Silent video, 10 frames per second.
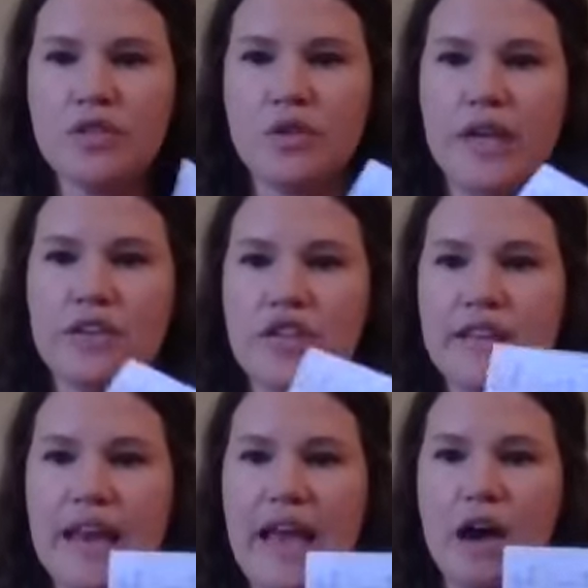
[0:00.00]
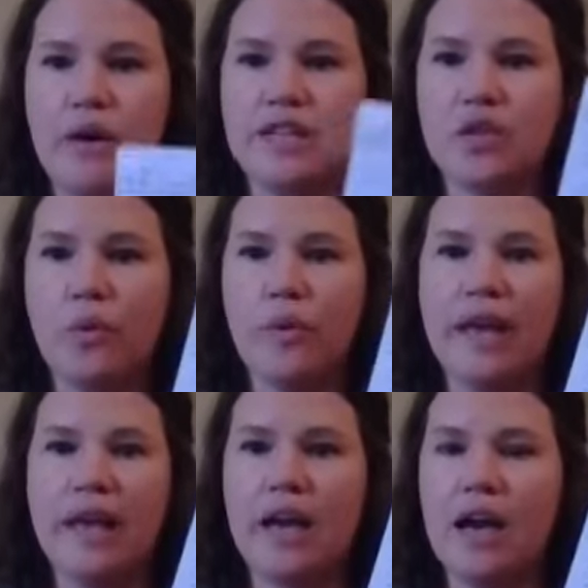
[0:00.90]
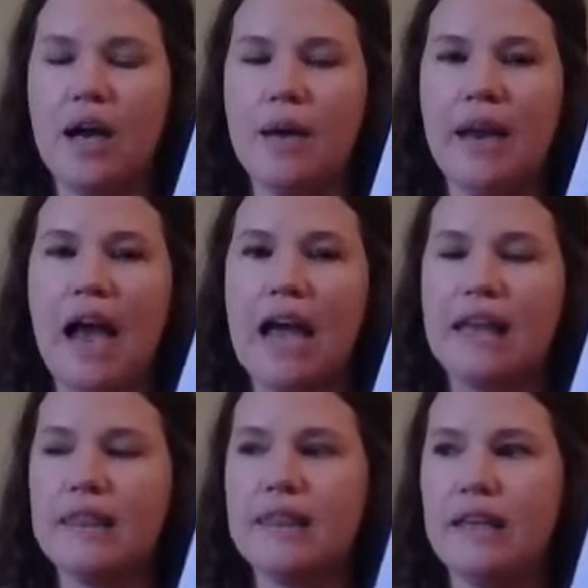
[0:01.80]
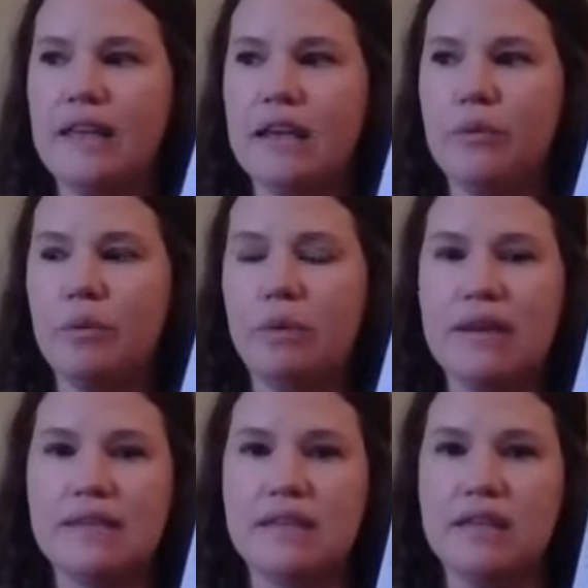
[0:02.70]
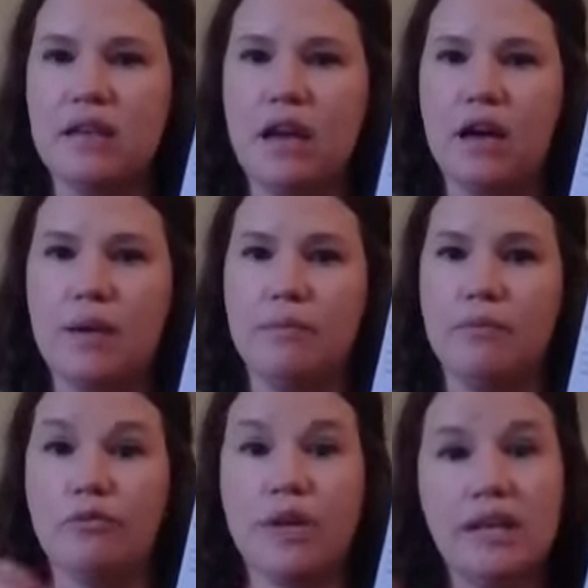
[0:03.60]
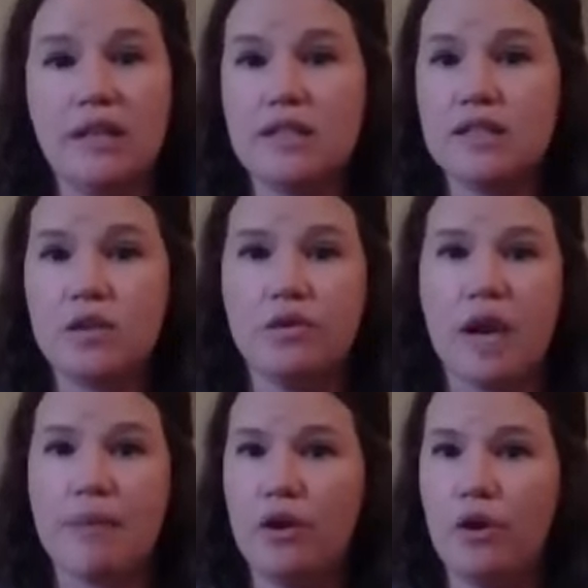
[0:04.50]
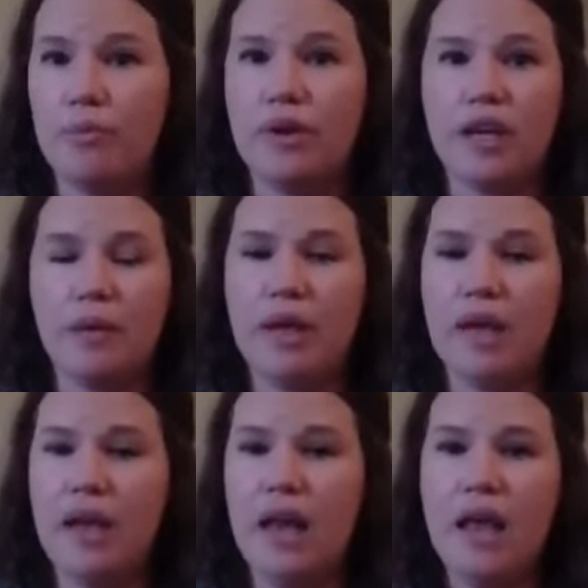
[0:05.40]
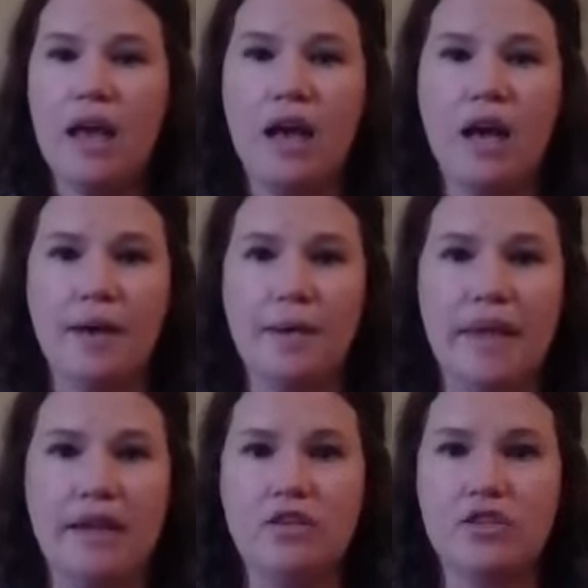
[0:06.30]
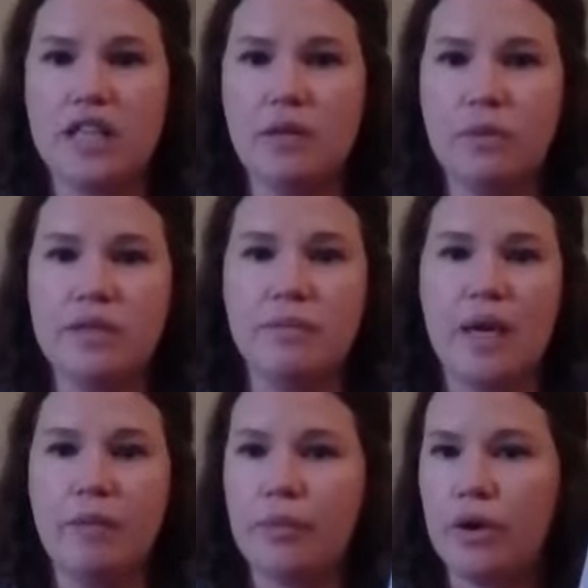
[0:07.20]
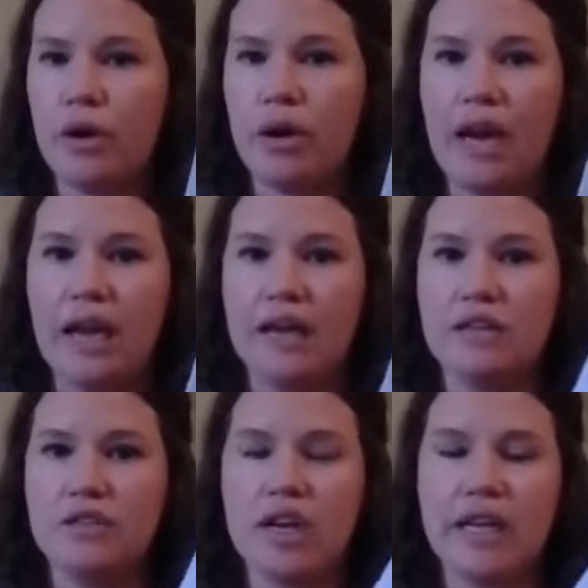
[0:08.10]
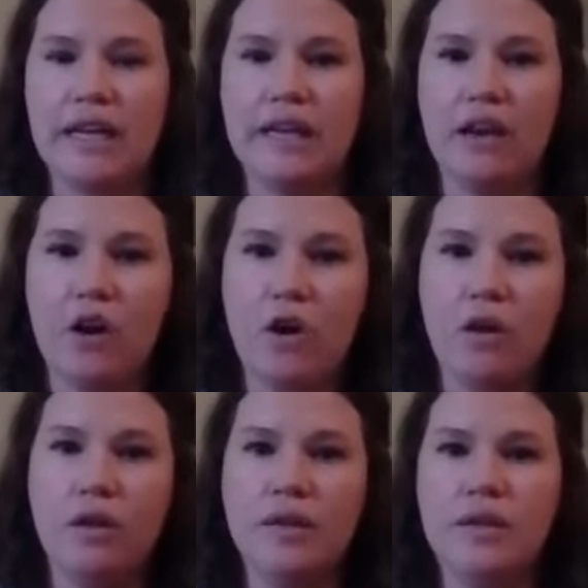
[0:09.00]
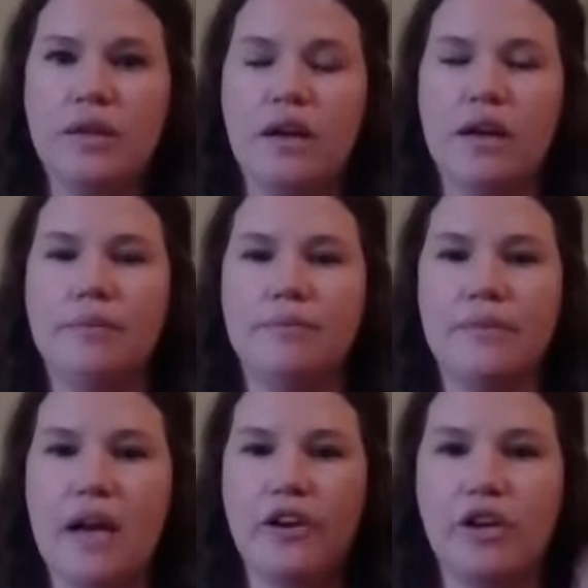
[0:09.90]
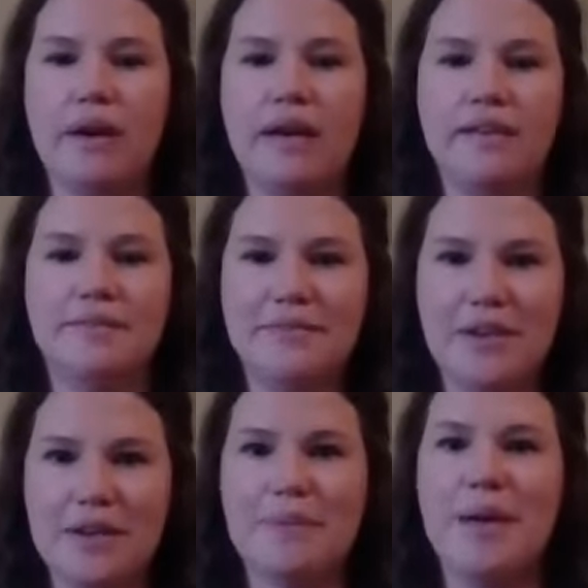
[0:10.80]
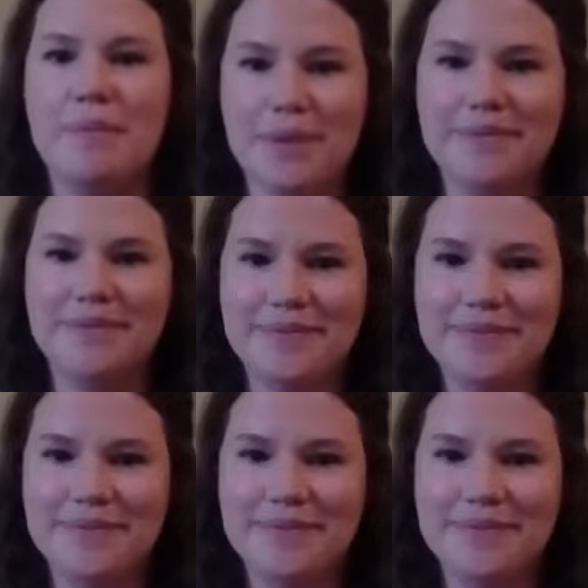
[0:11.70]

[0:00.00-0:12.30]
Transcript: So yeah, check that out. It's quick, and I think it would be best done written, and so grab a notebook and a pen, and just keep pen to paper and try to get it all out of your mind onto the paper.